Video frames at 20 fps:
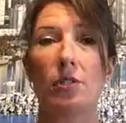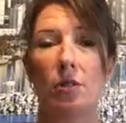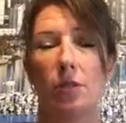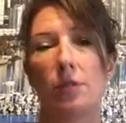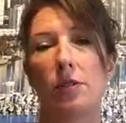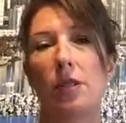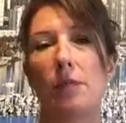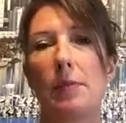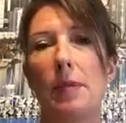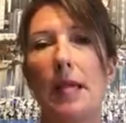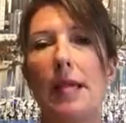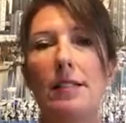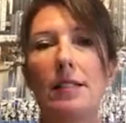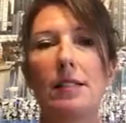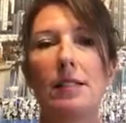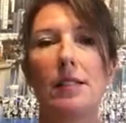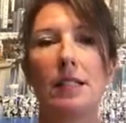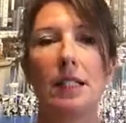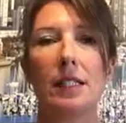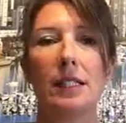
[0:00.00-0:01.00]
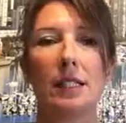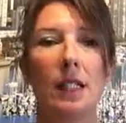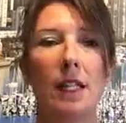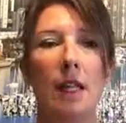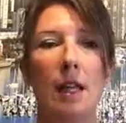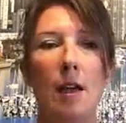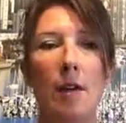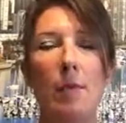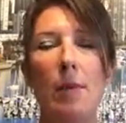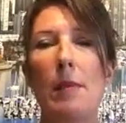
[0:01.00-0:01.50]
So in some cases it's
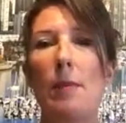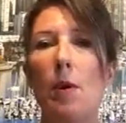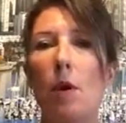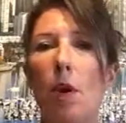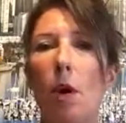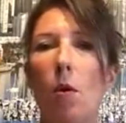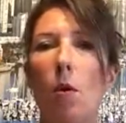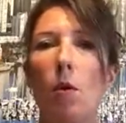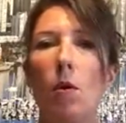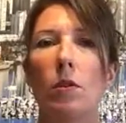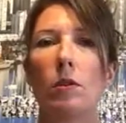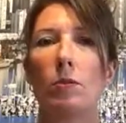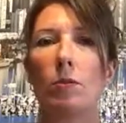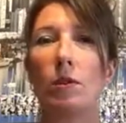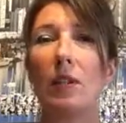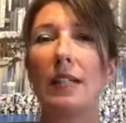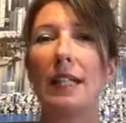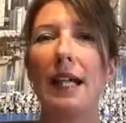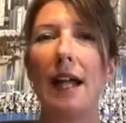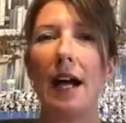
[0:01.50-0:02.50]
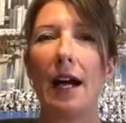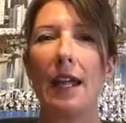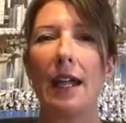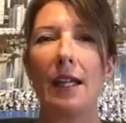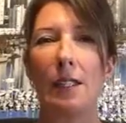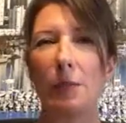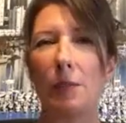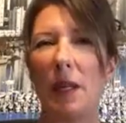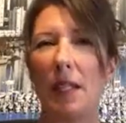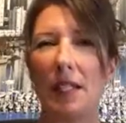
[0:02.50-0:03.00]
people hold really high
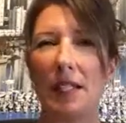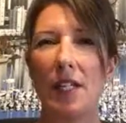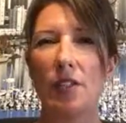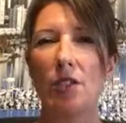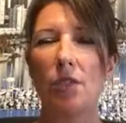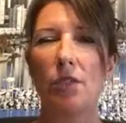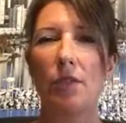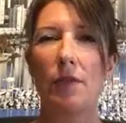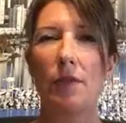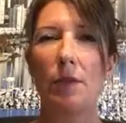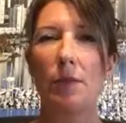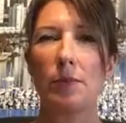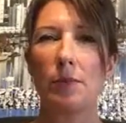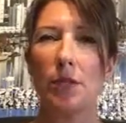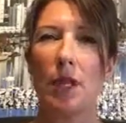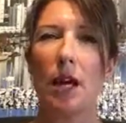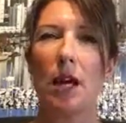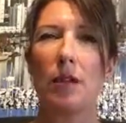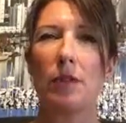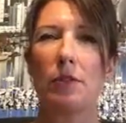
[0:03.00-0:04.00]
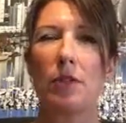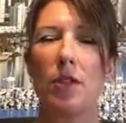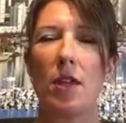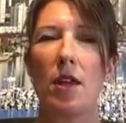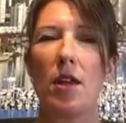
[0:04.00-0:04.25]
expectations of themselves.